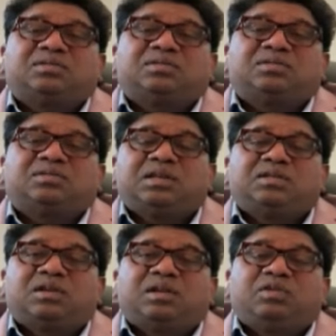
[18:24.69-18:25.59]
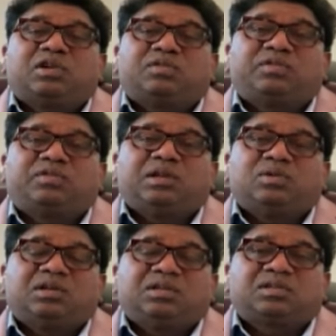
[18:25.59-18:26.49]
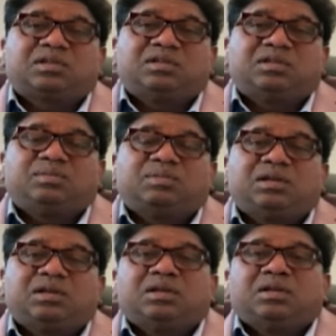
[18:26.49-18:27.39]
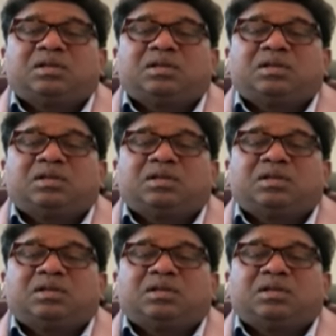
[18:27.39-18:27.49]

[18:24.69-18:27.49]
Manam ascites la liver failure discussion,